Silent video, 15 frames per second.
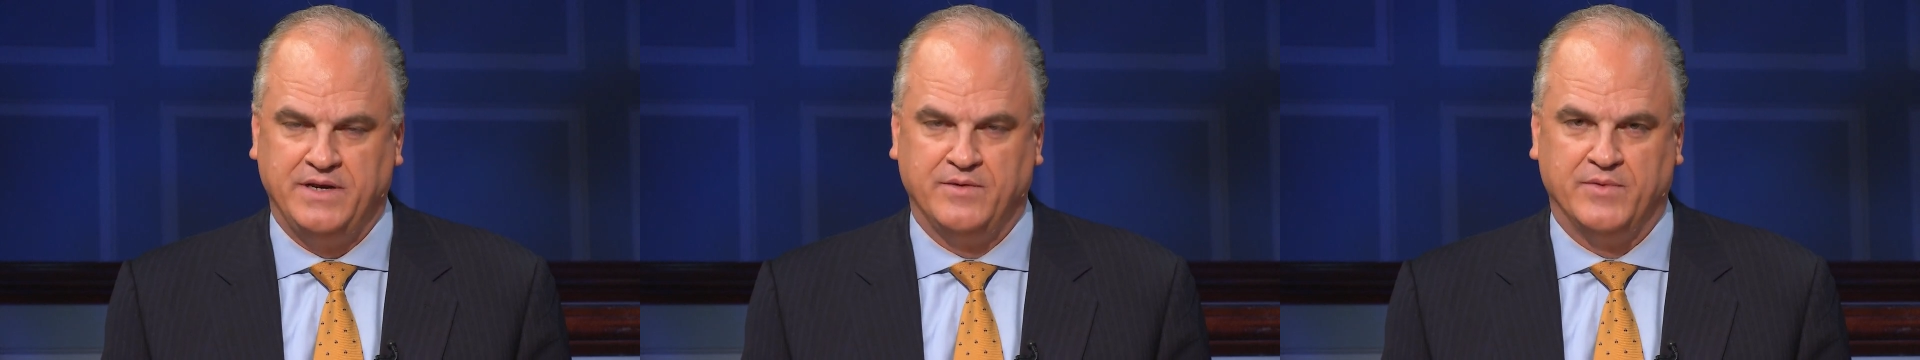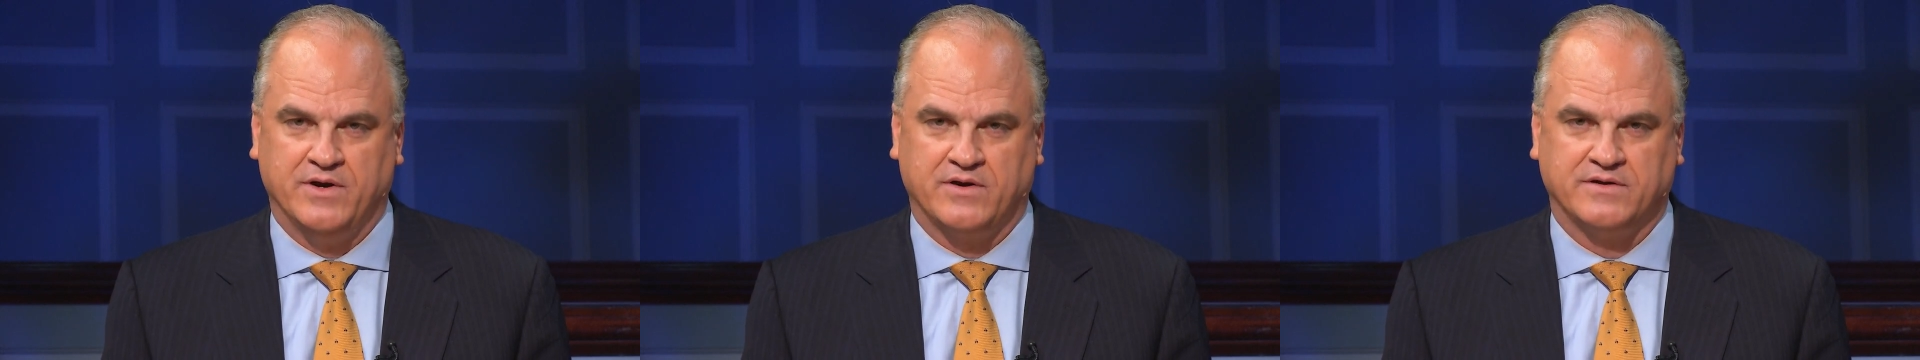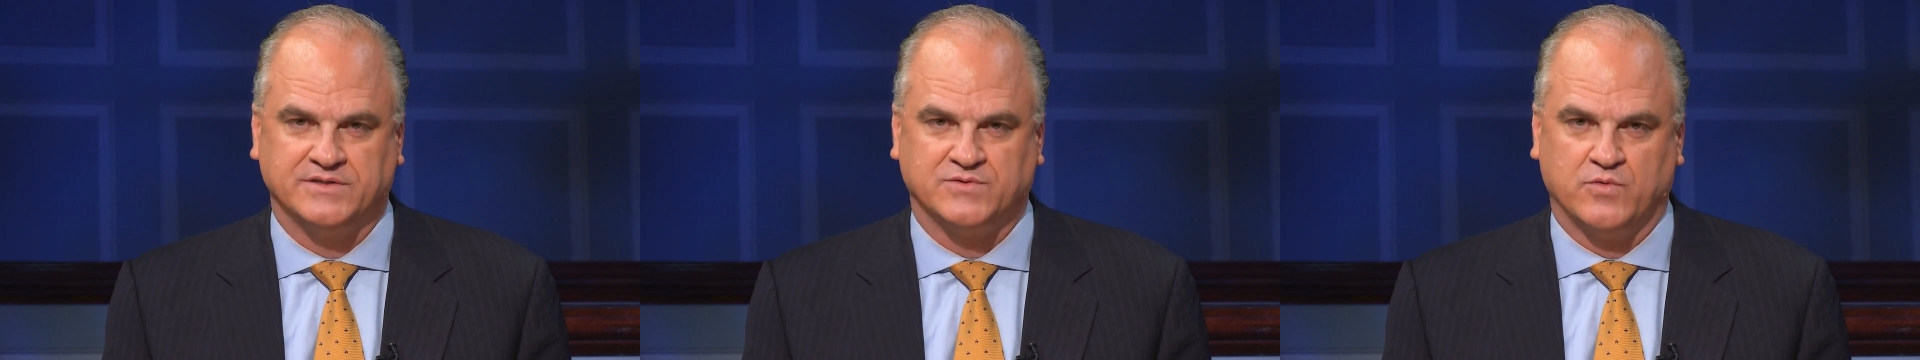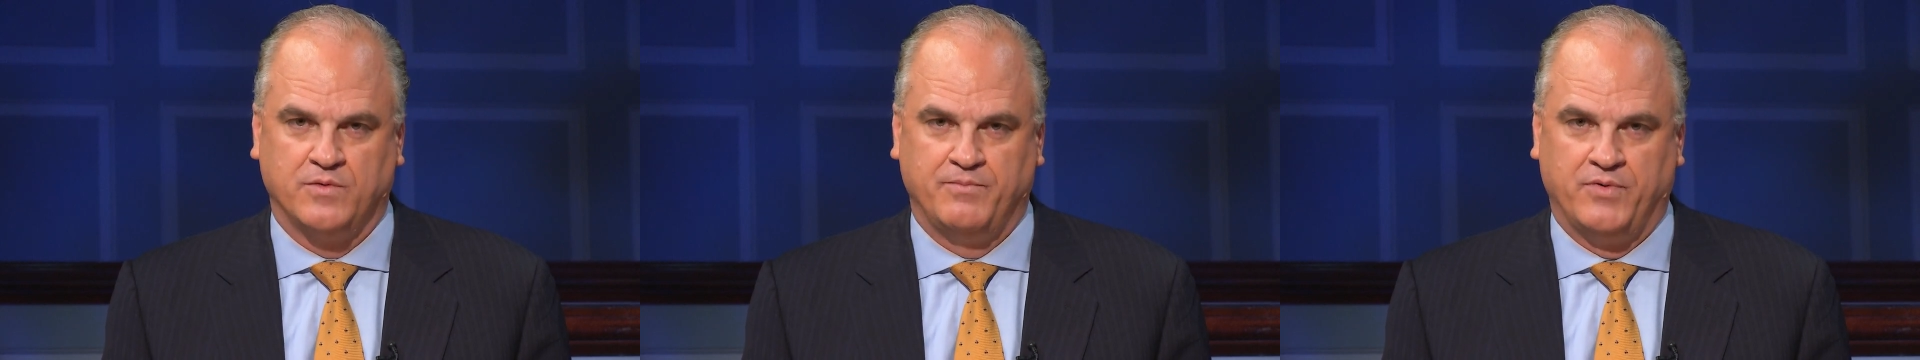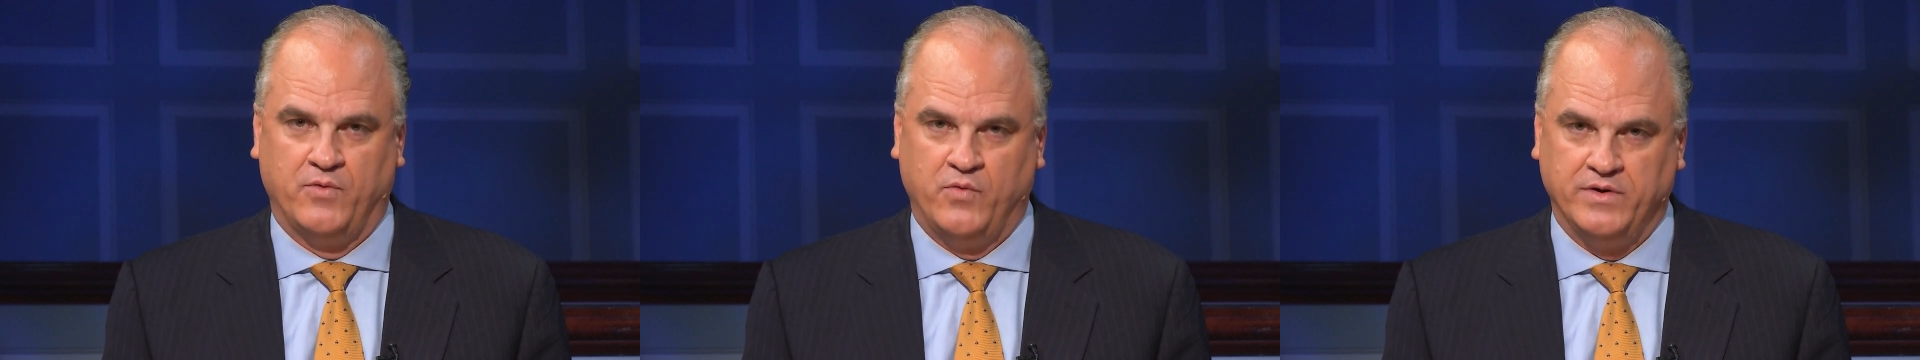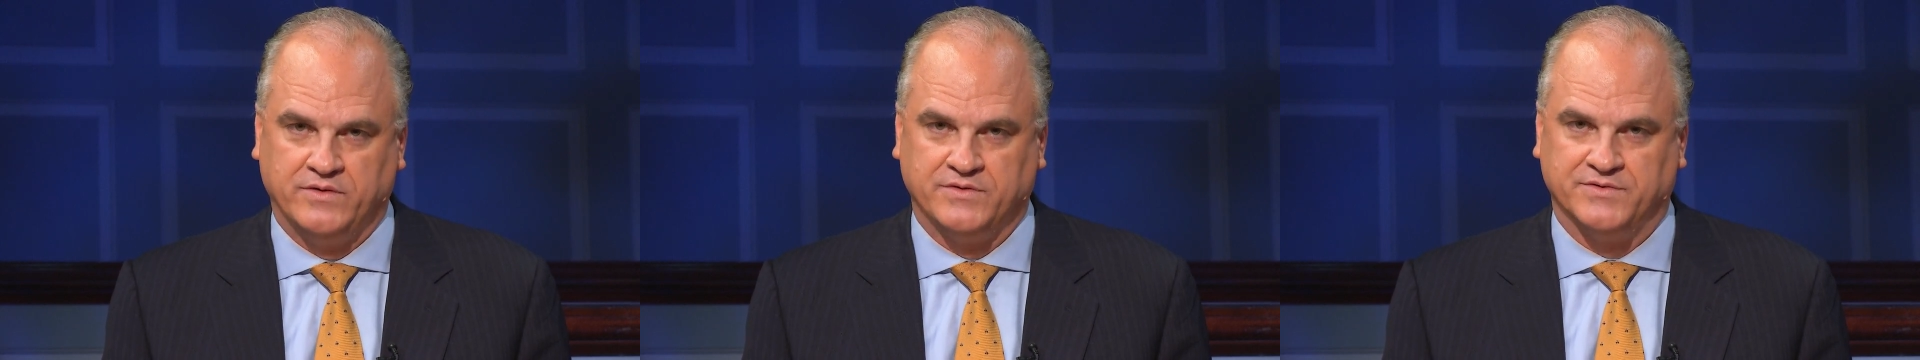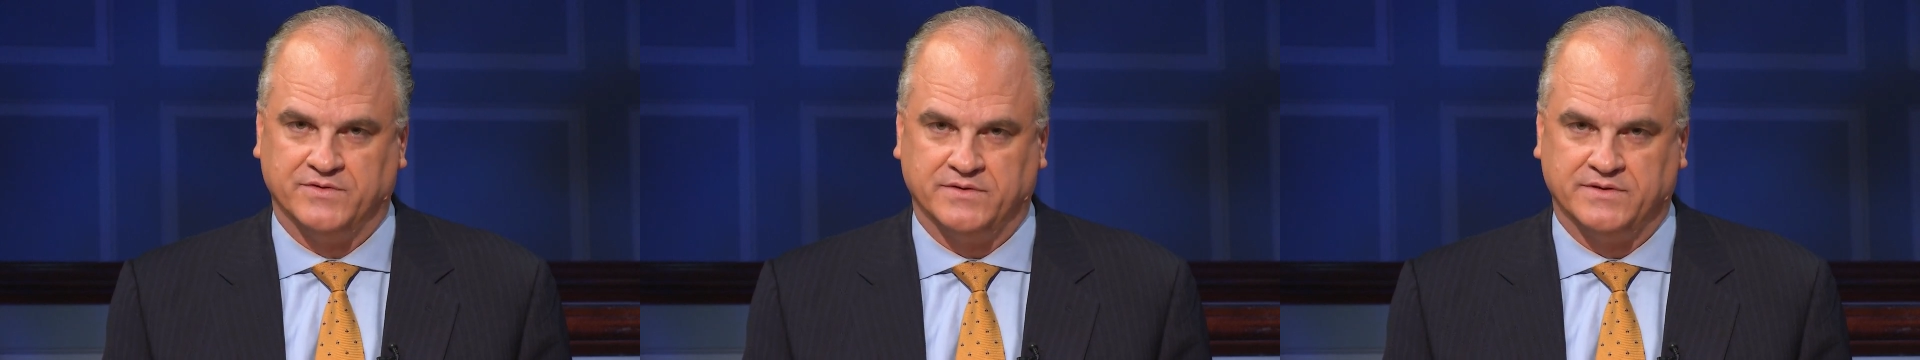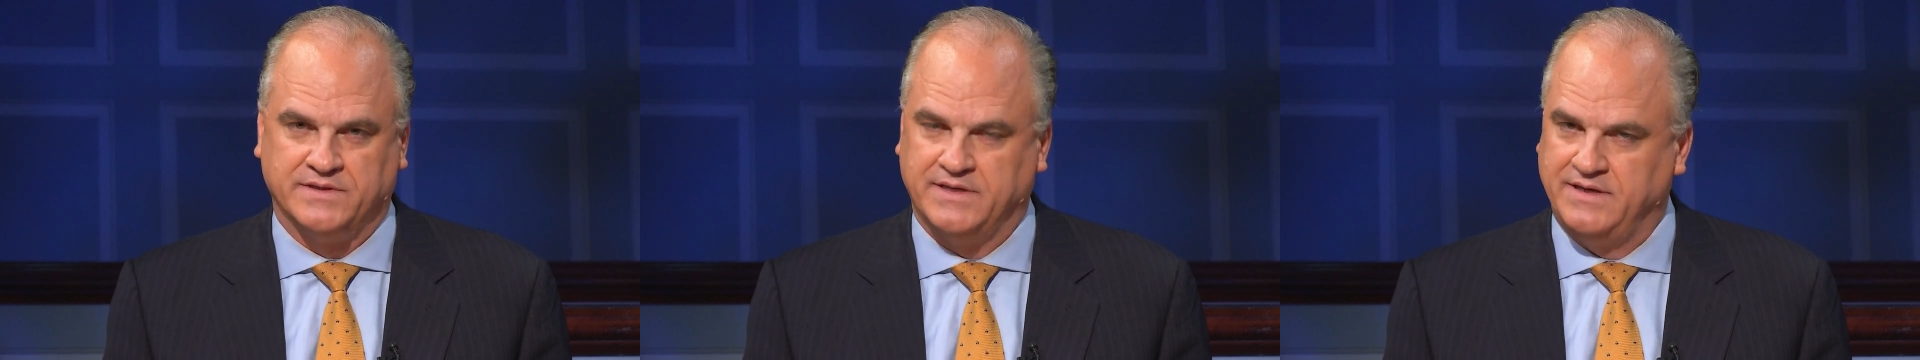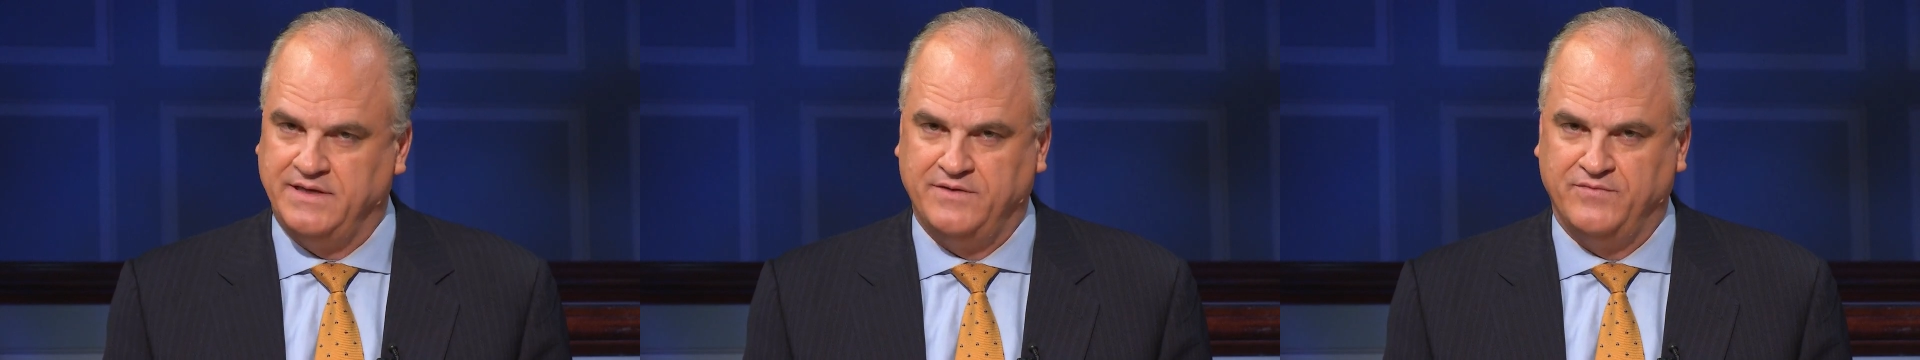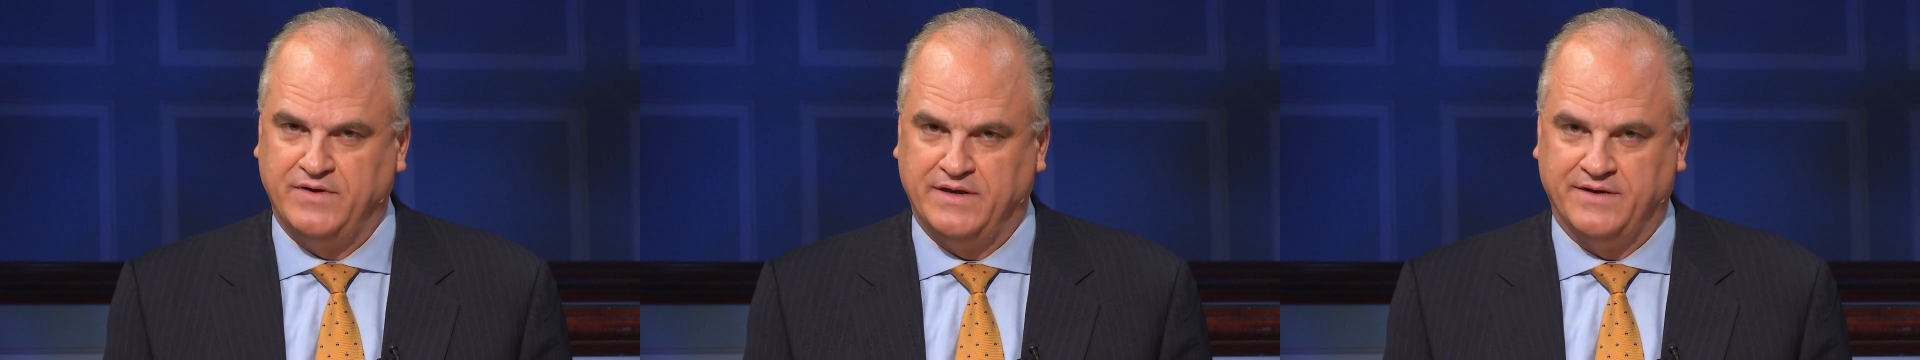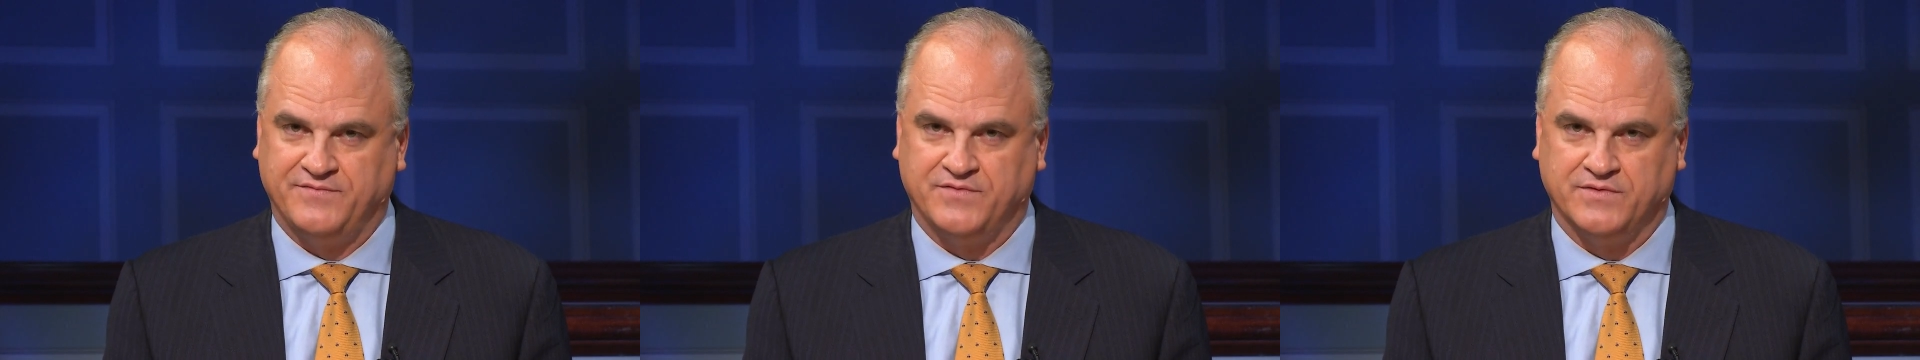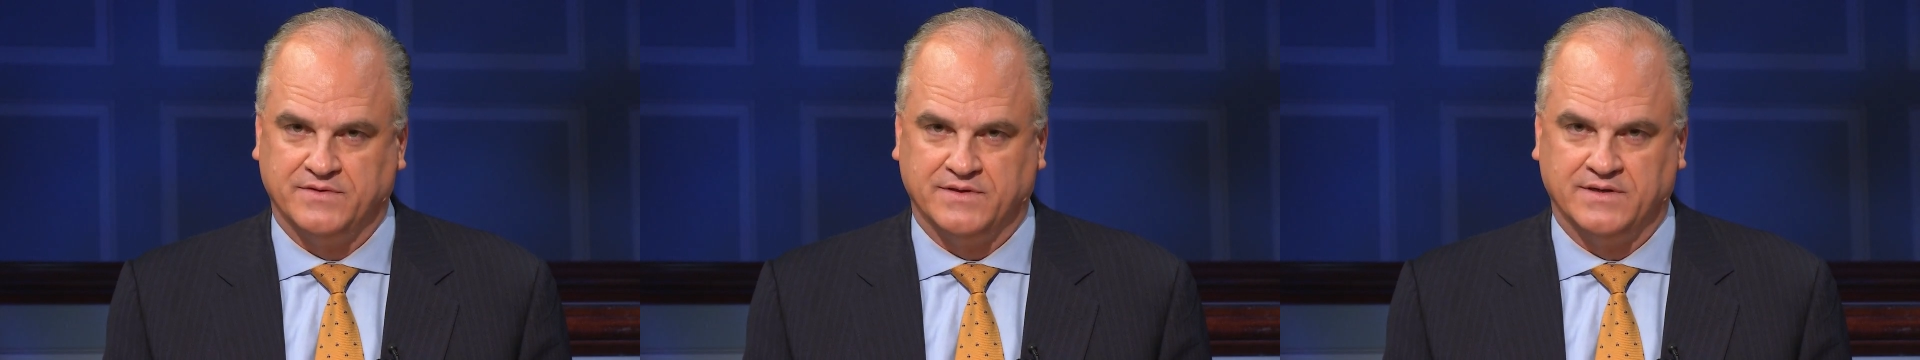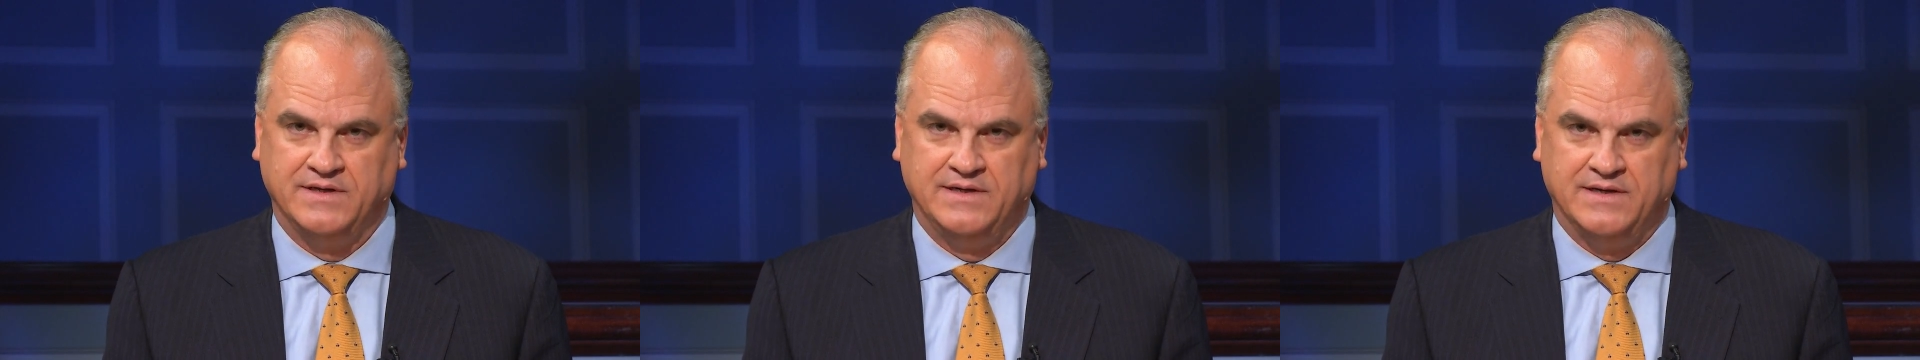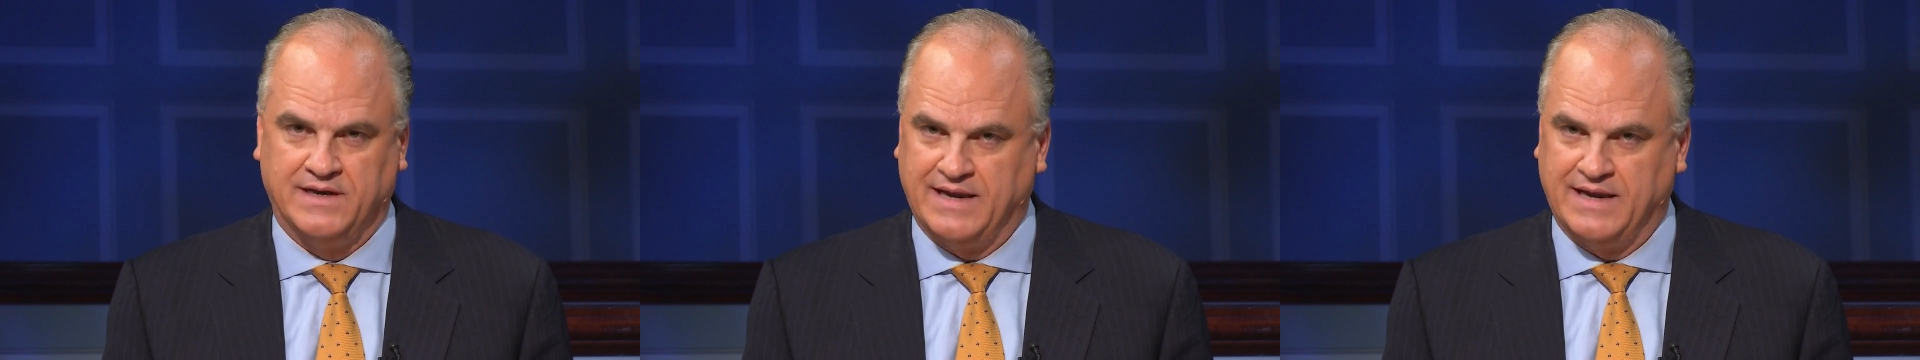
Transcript: many Americans were bewildered that even after the